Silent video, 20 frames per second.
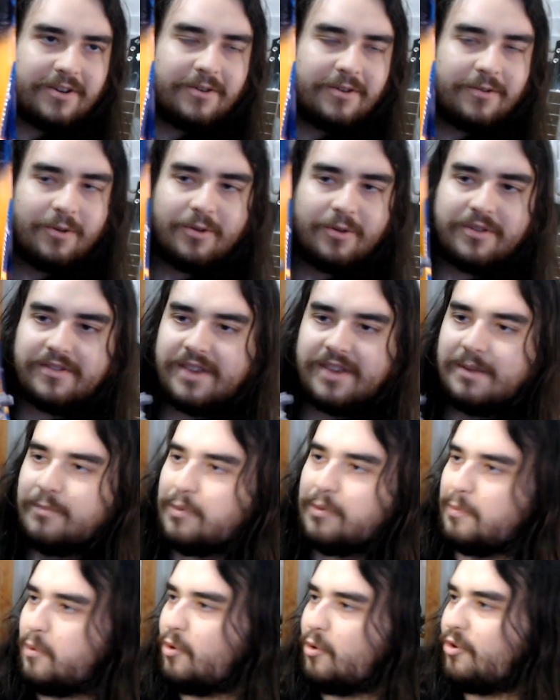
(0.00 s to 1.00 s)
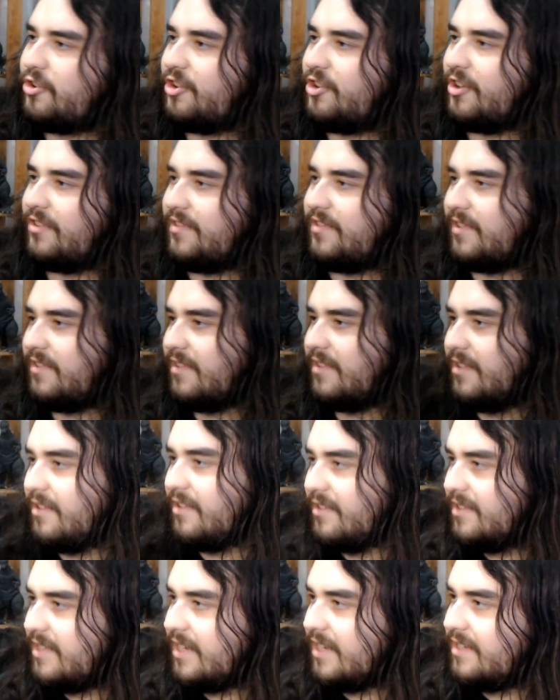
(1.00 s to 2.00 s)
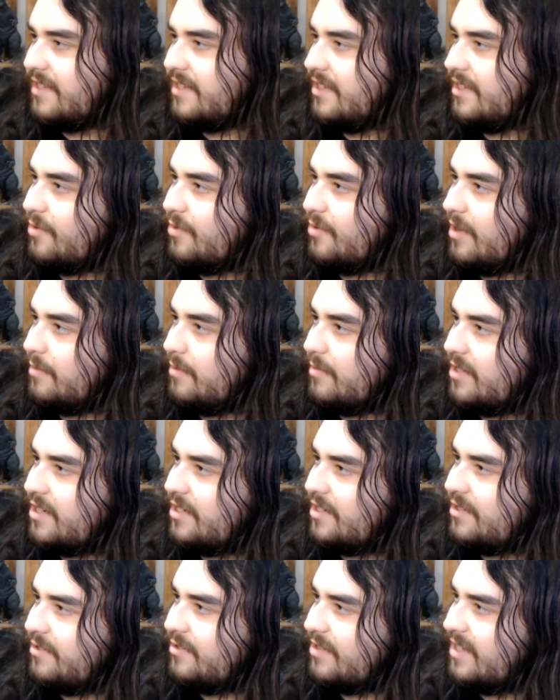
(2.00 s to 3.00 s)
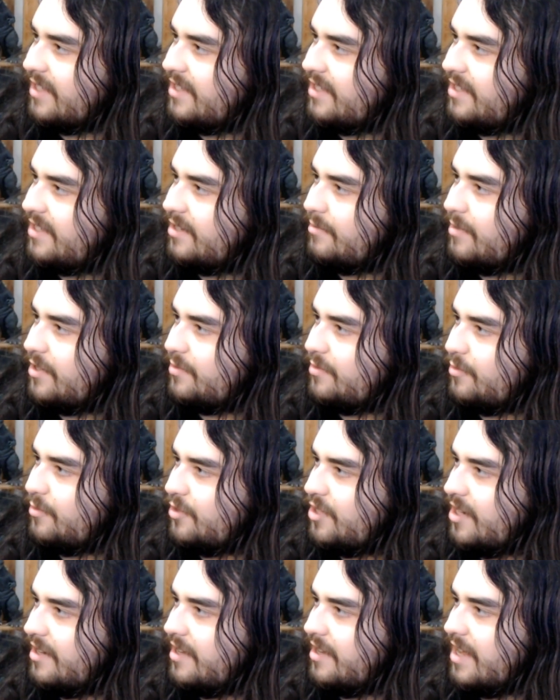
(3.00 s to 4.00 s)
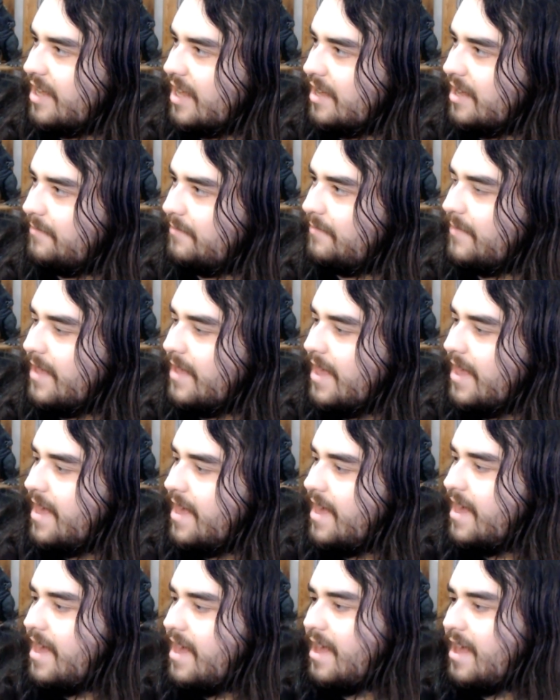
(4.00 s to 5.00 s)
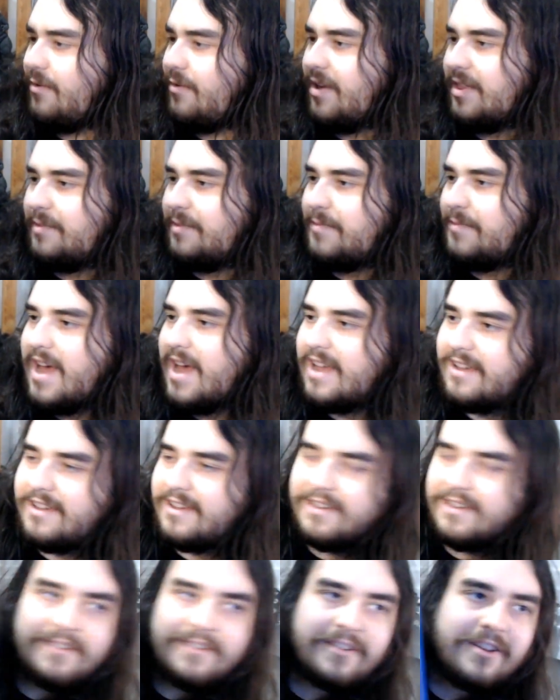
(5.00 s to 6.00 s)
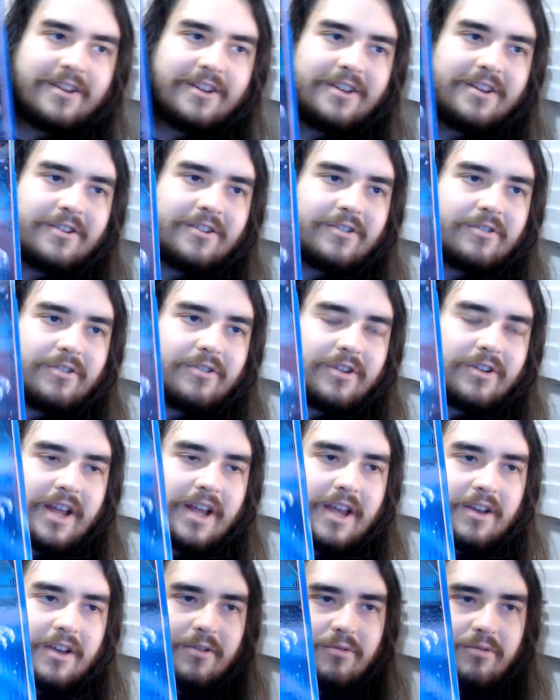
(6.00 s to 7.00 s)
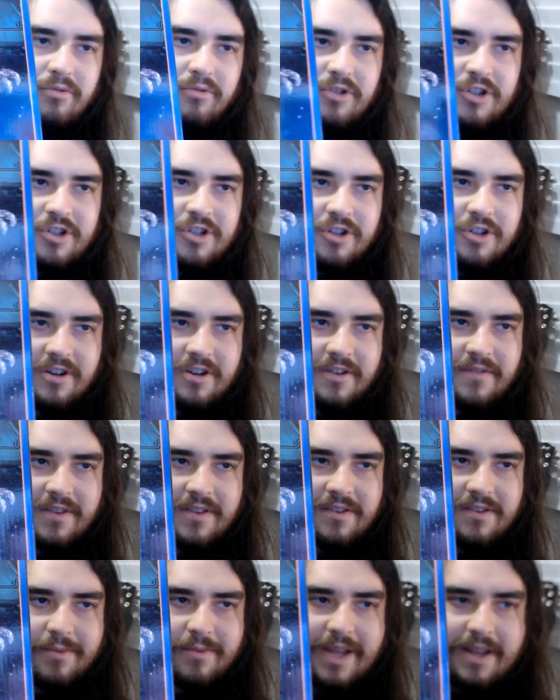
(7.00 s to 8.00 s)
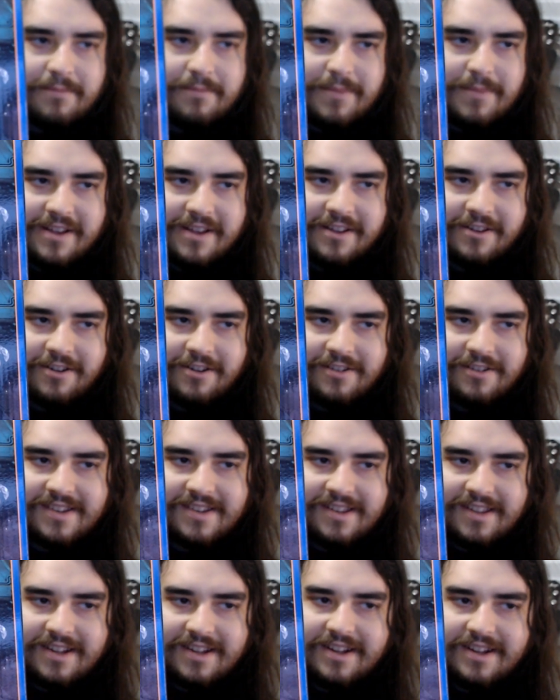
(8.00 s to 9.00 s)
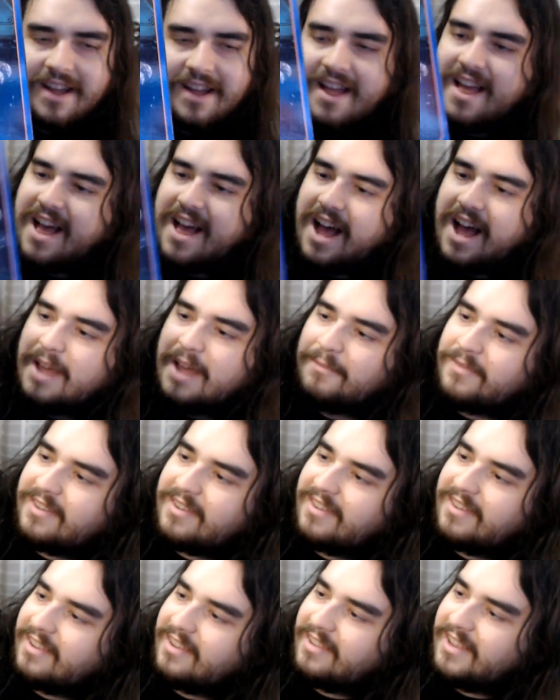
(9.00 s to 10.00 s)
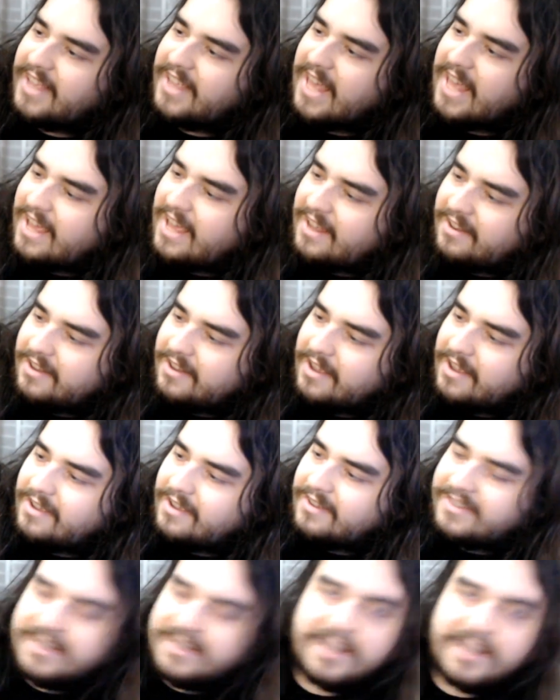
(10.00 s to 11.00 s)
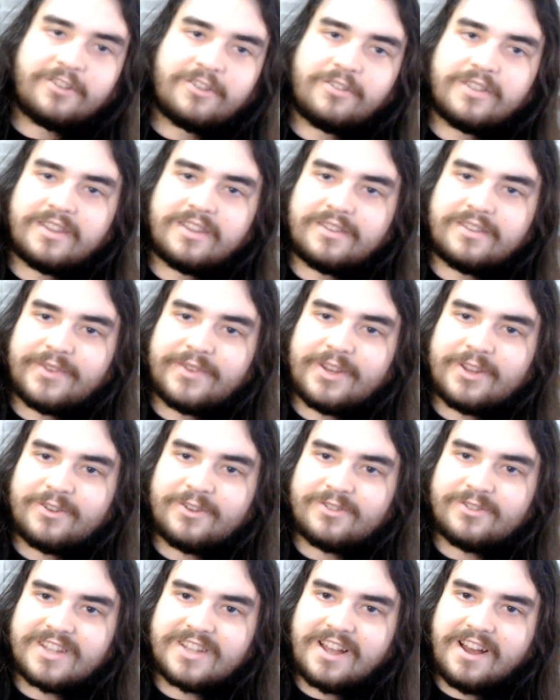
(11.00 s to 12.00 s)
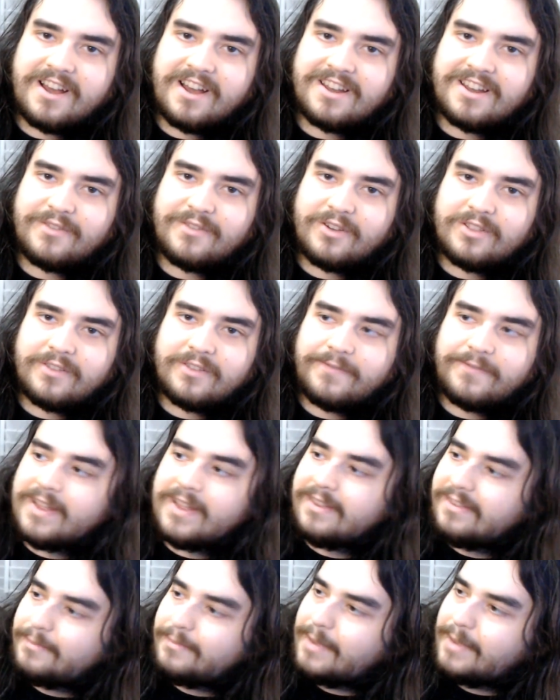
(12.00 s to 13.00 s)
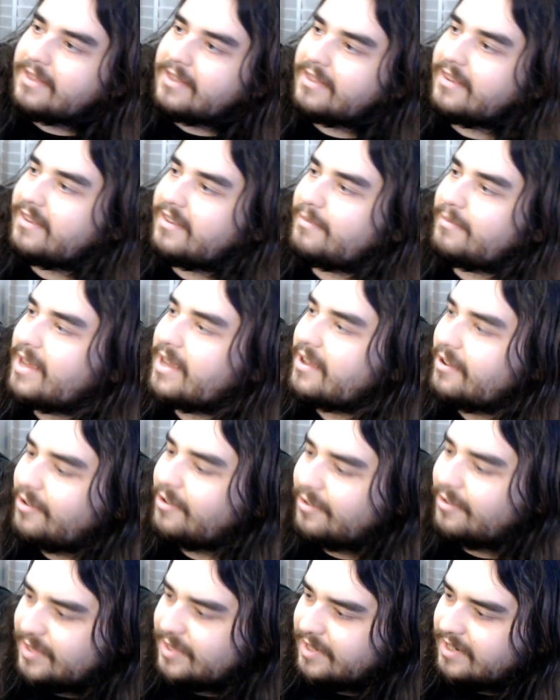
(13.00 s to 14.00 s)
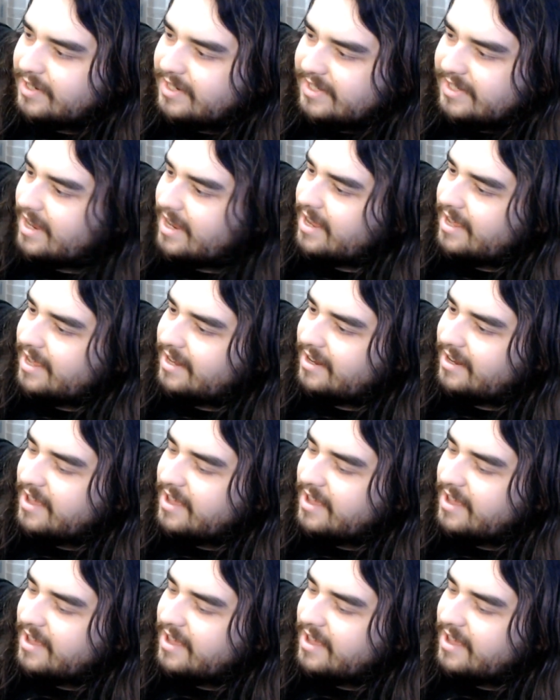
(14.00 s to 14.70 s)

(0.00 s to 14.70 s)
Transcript: all the same proportions as the little 6-inch but just looking so much more chunky. Around the back, got a cool shot of this weird Mecha Godzilla. I'm still, again, like I say in all these videos, kind of on the fence about this Mecha Godzilla design.